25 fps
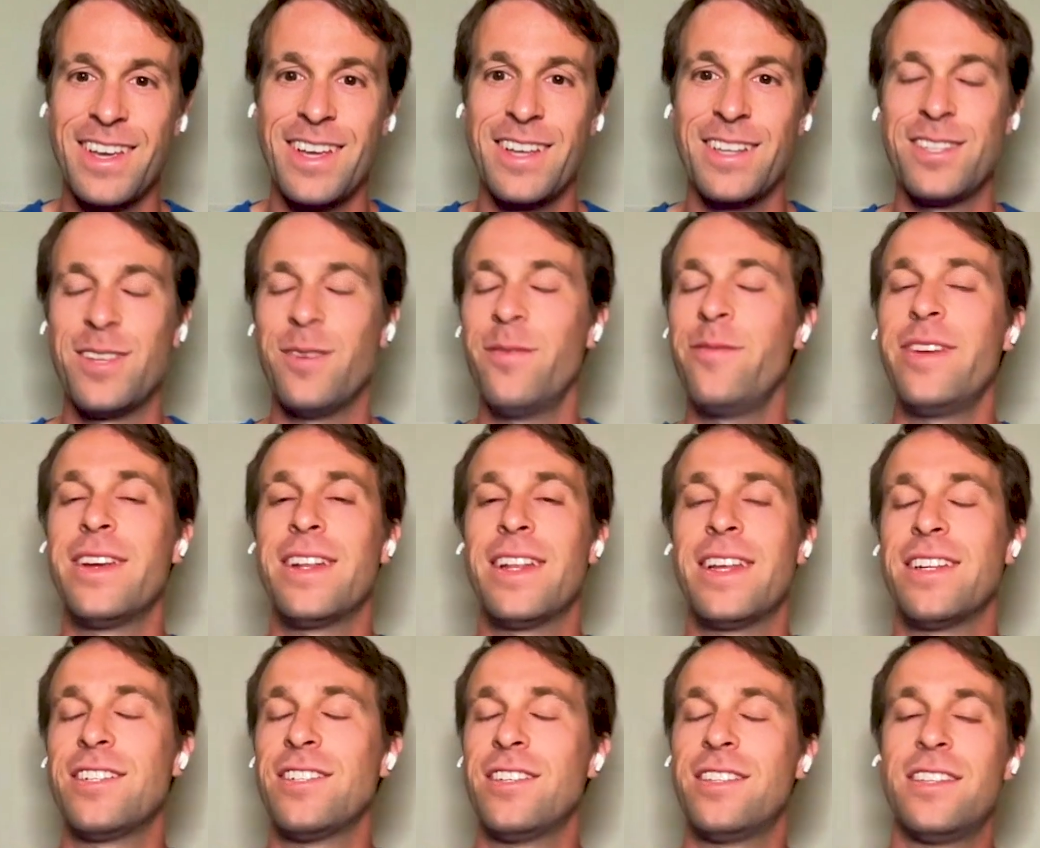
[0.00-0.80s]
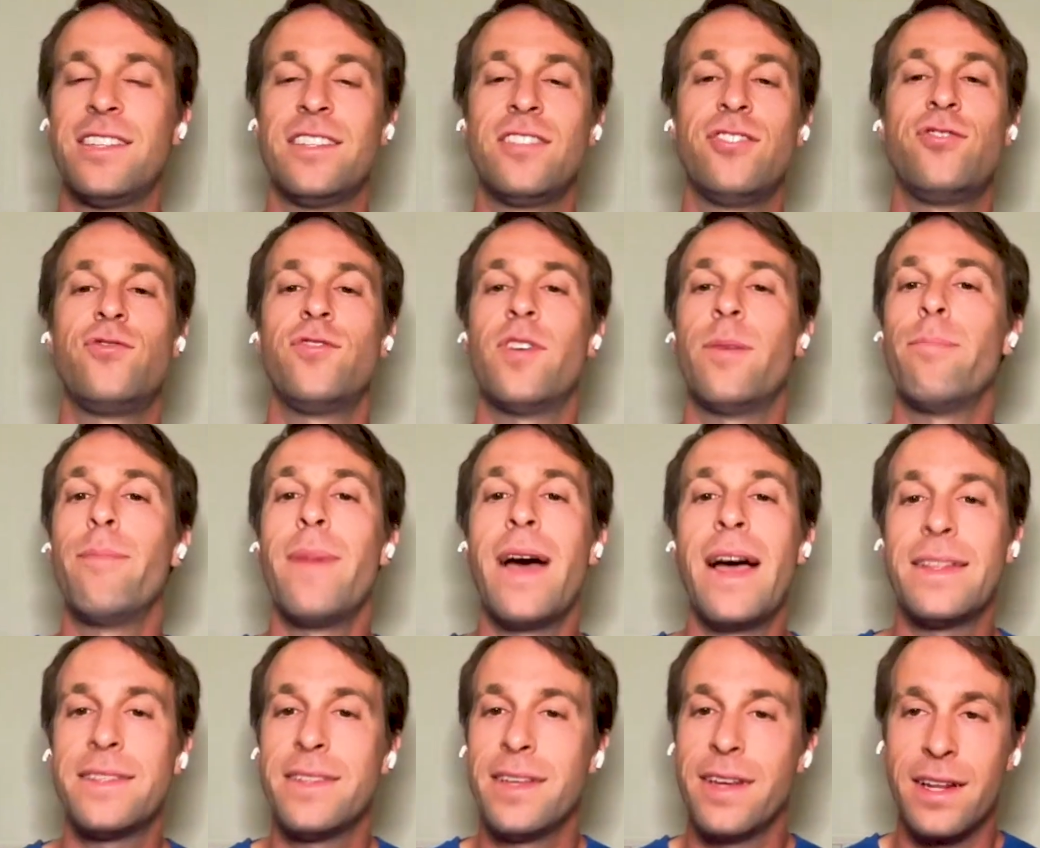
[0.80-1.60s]
Something like this is
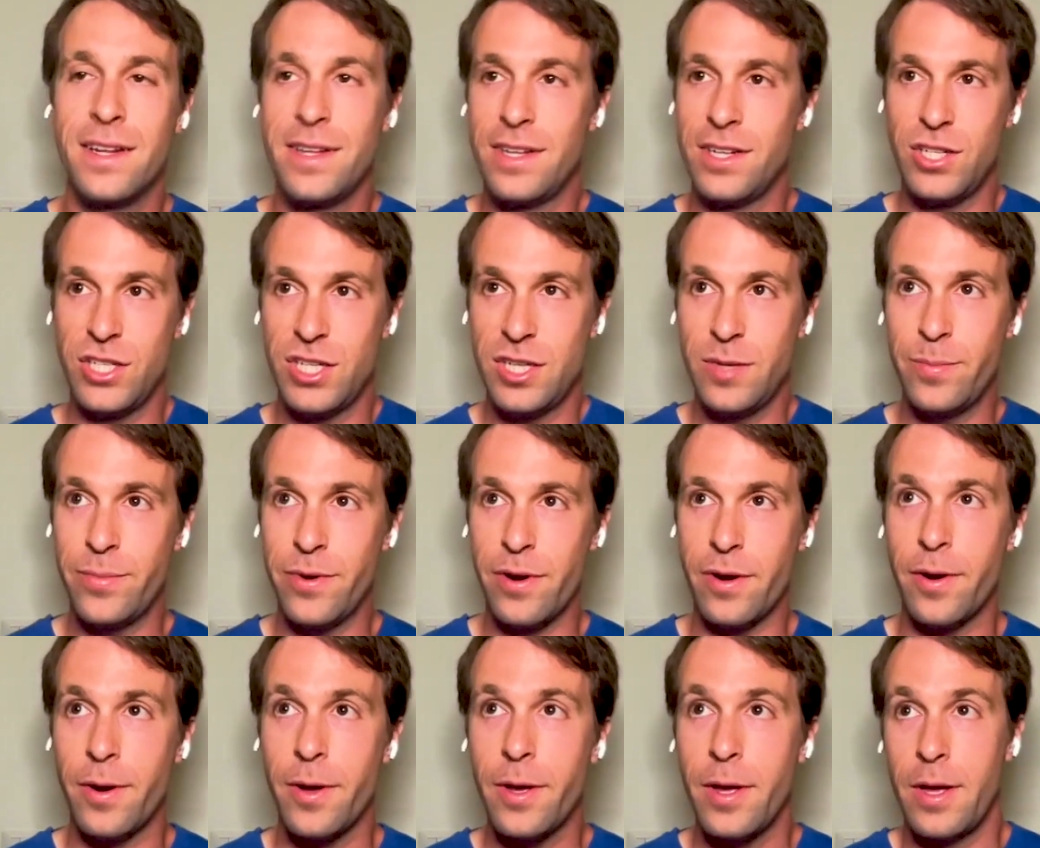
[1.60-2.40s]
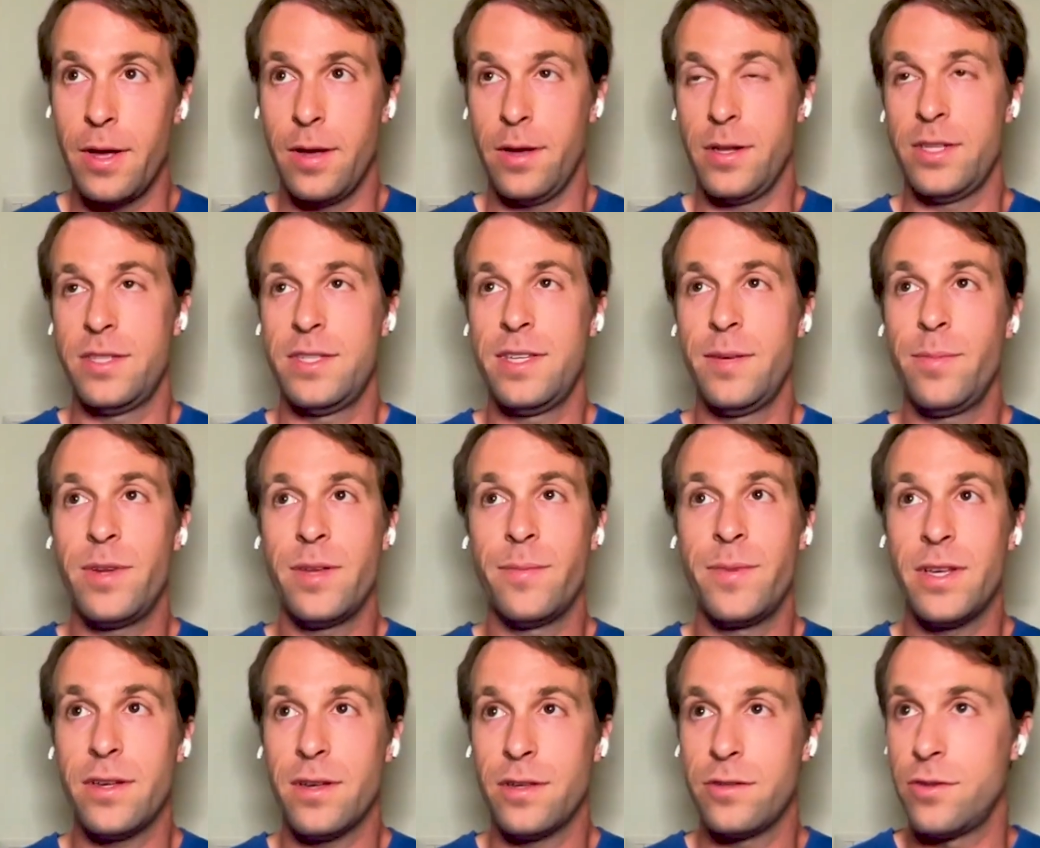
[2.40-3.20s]
dramatically cheaper simply
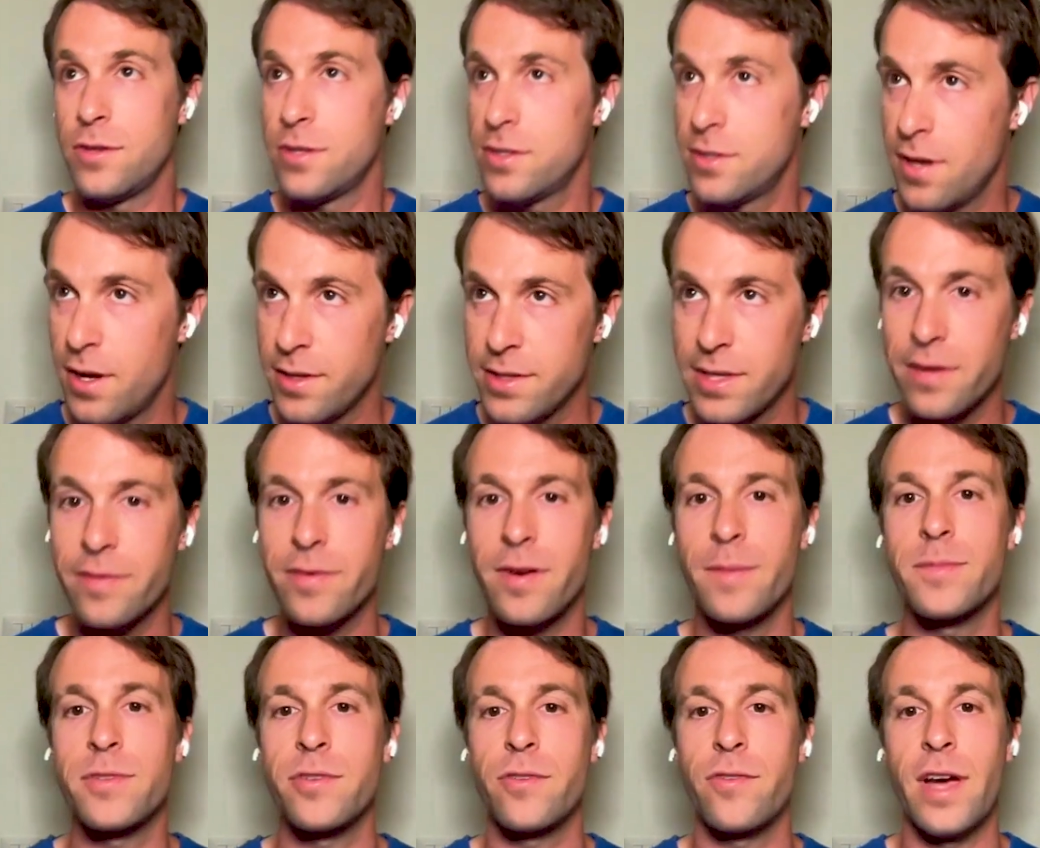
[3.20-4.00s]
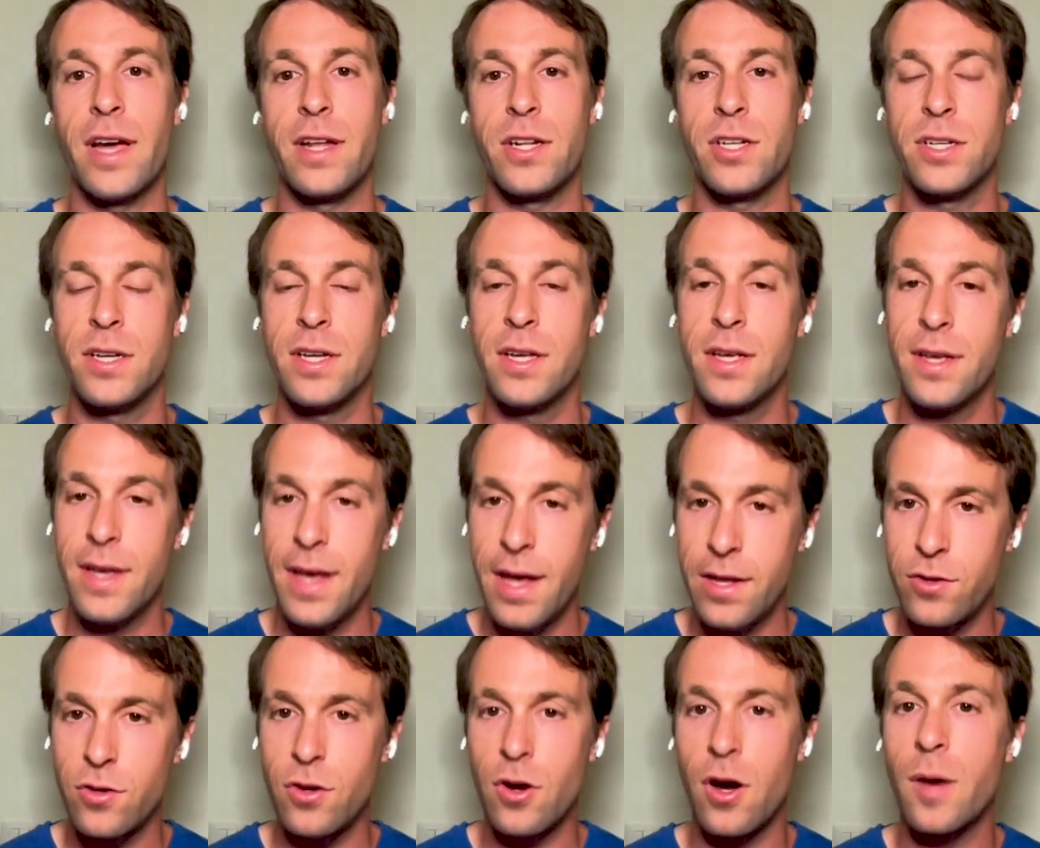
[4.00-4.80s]
because you're starting from scratch
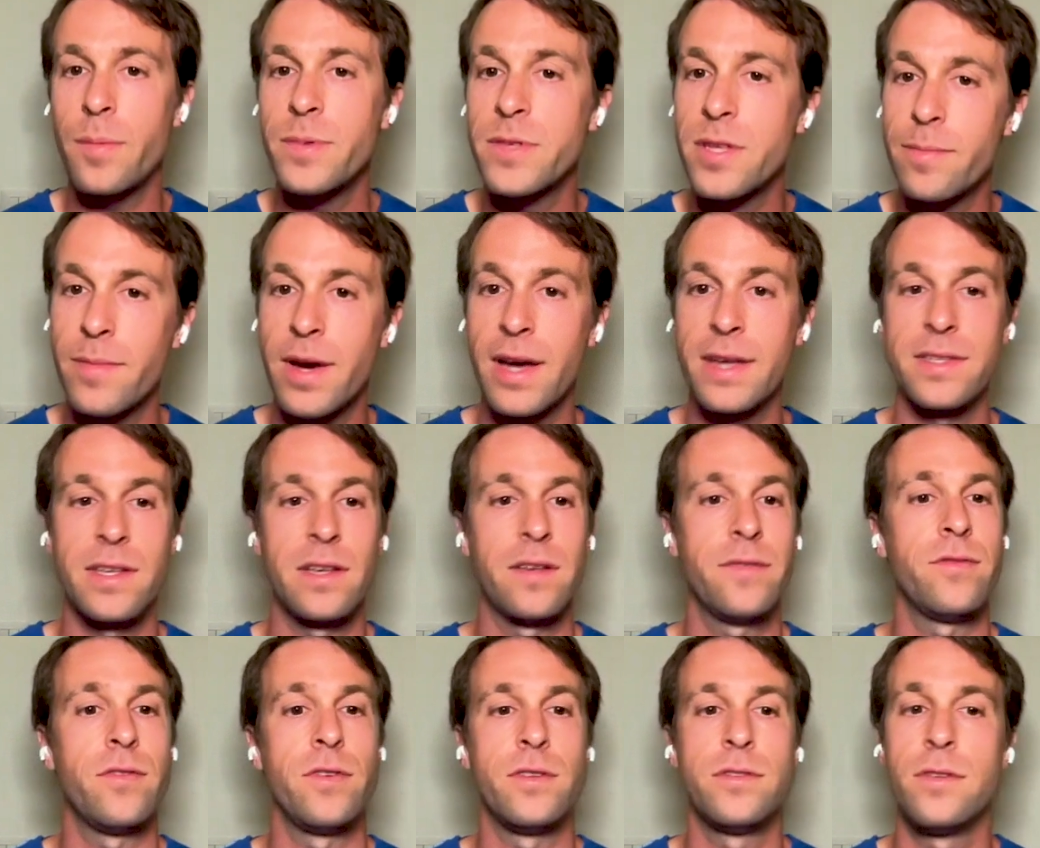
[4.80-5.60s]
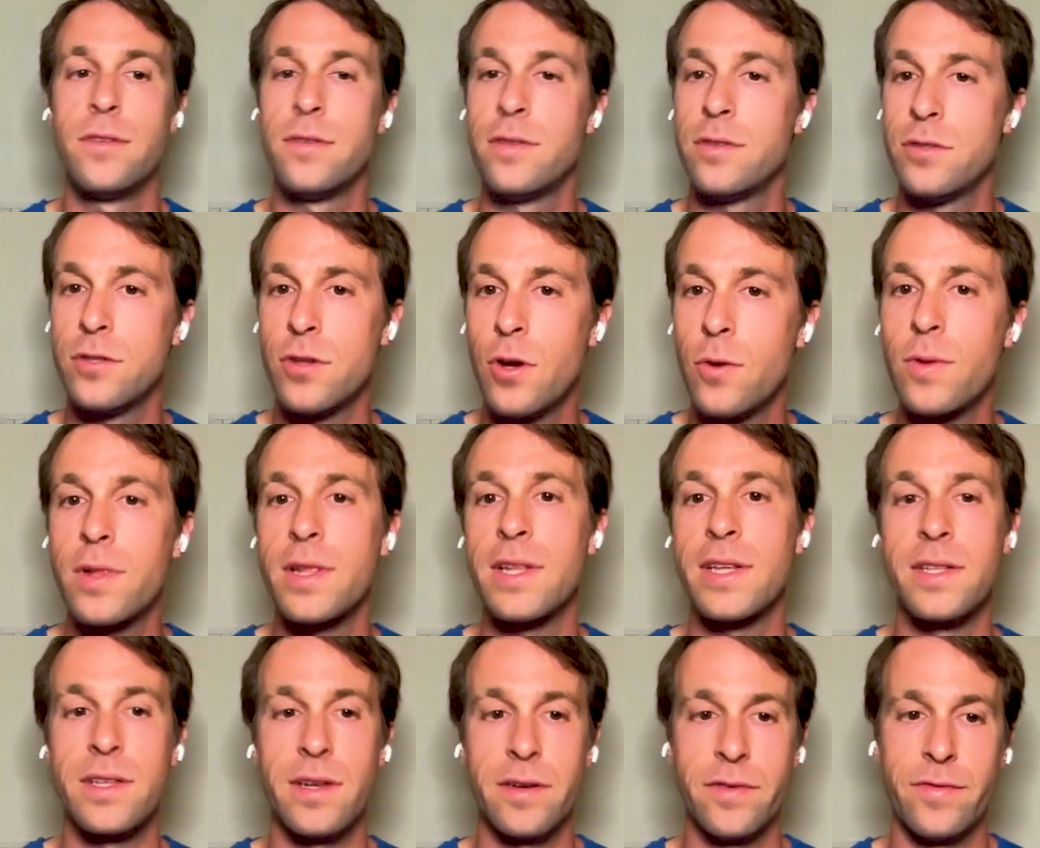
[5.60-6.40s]
and you're optimizing for a
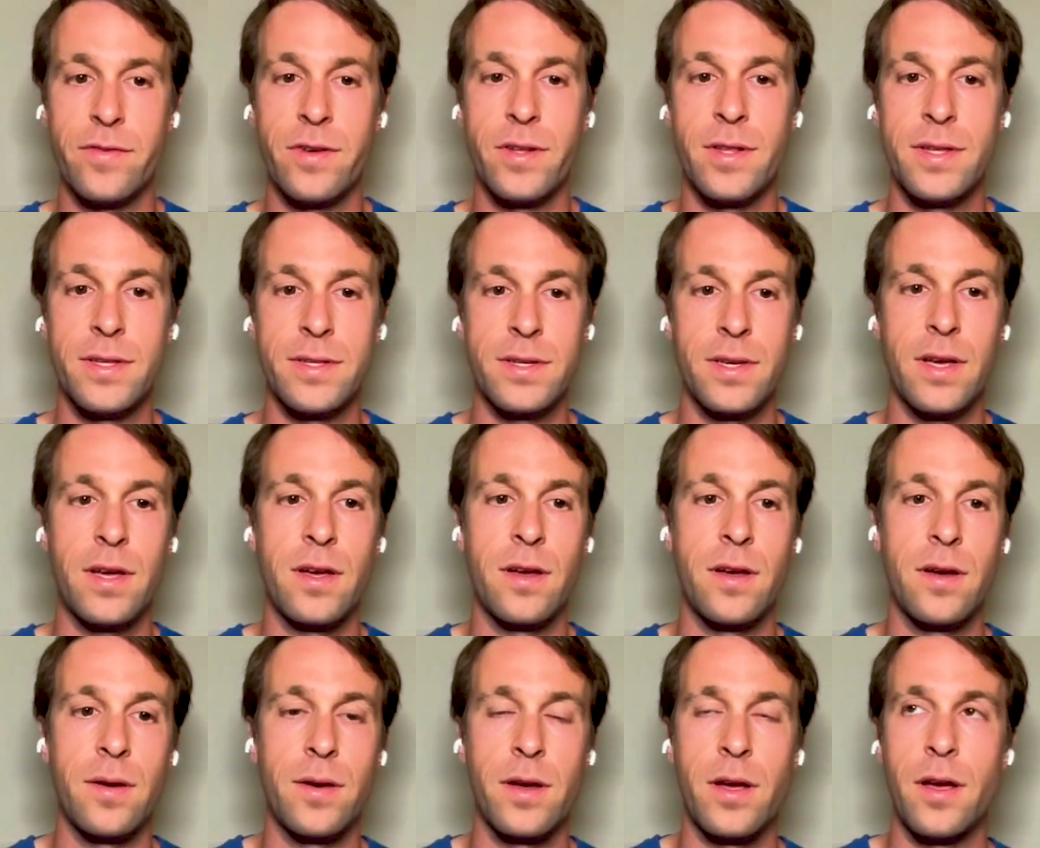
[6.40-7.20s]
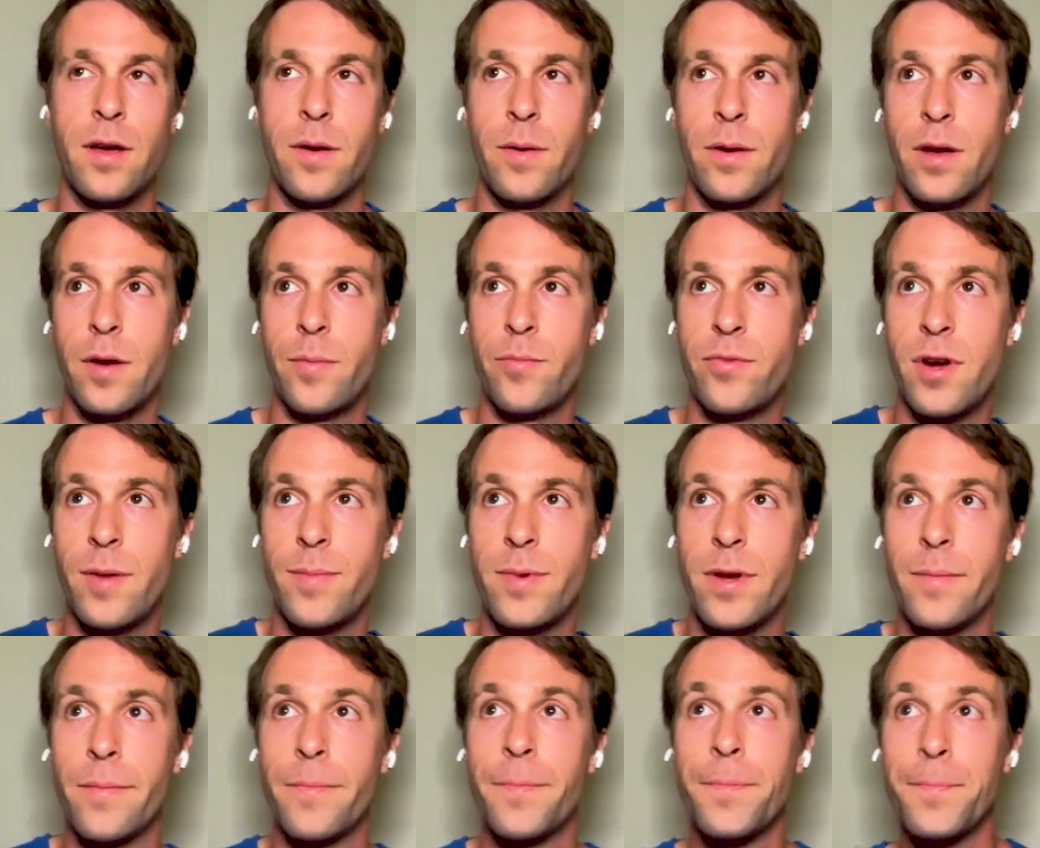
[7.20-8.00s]
totally different uh, uh, a,
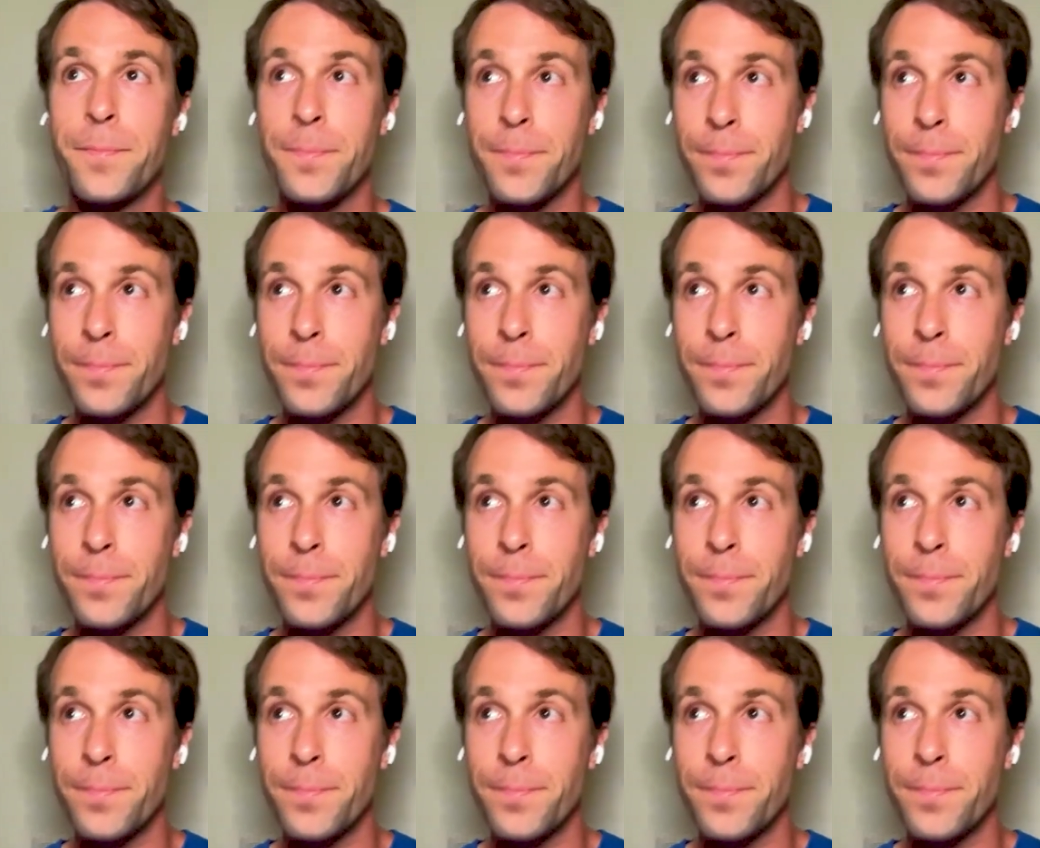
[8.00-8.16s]
problem.